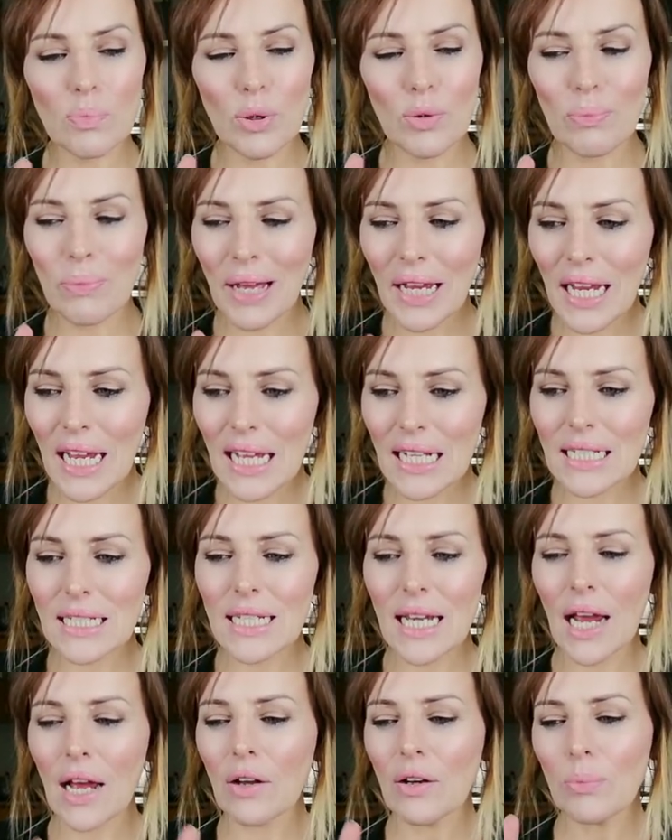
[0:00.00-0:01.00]
put my head
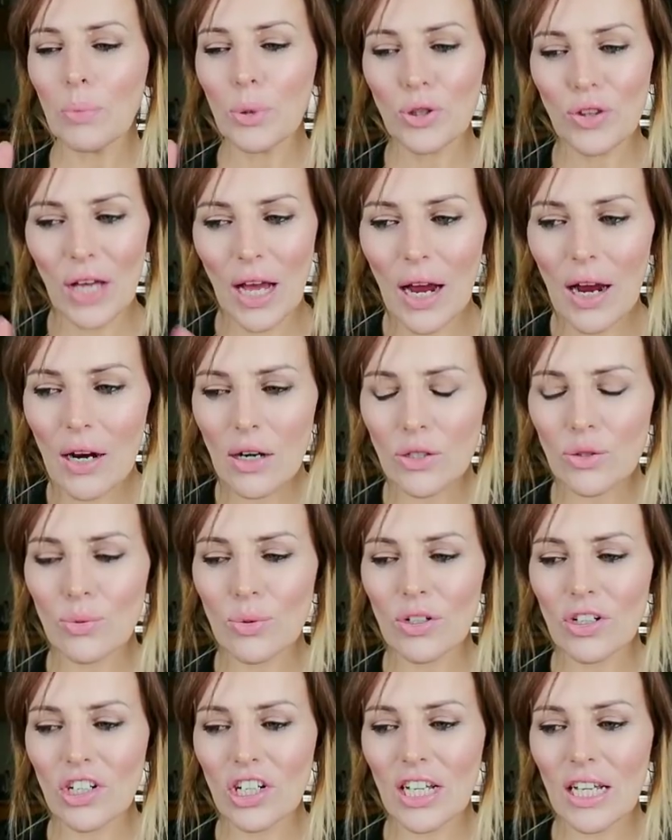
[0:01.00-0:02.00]
down and put the hard
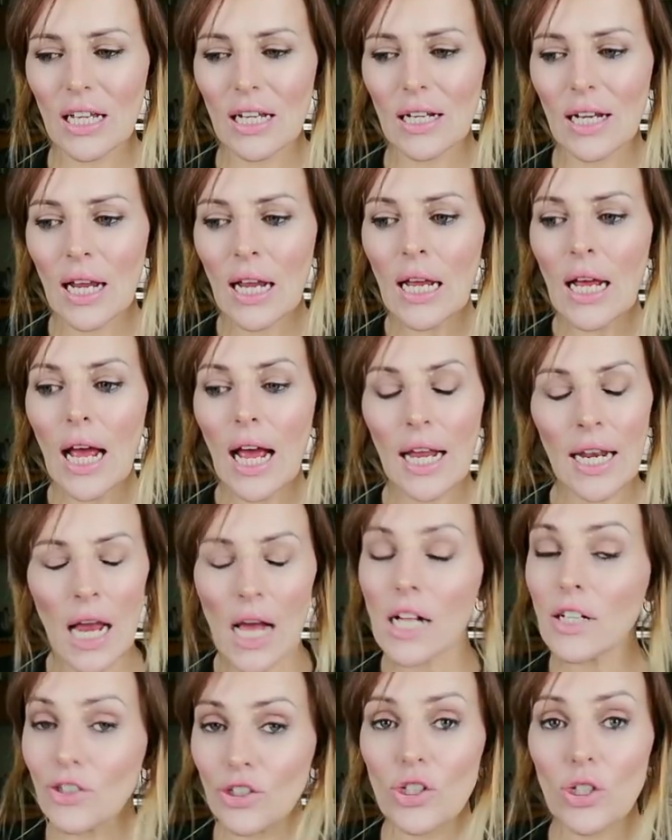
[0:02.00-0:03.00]
work in. And
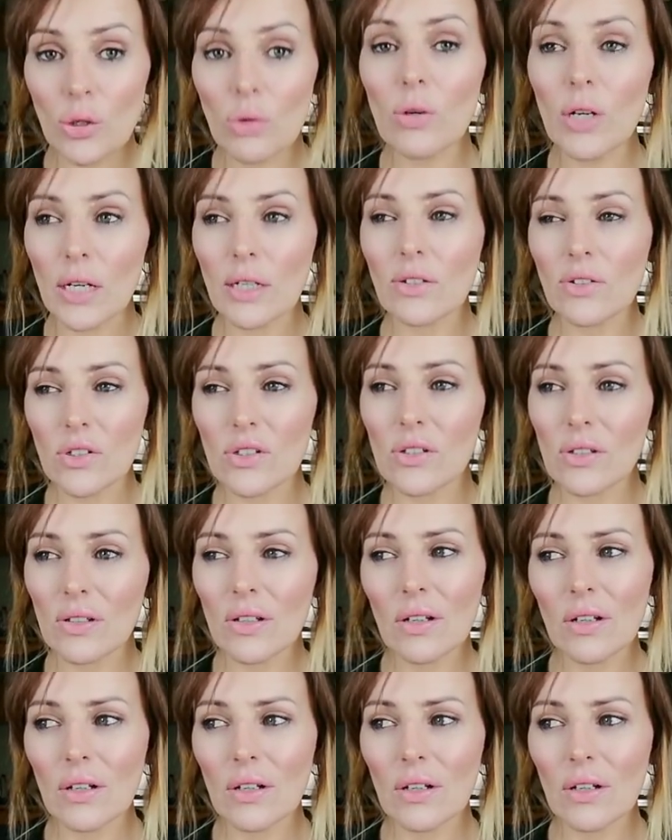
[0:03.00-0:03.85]
I'll do it.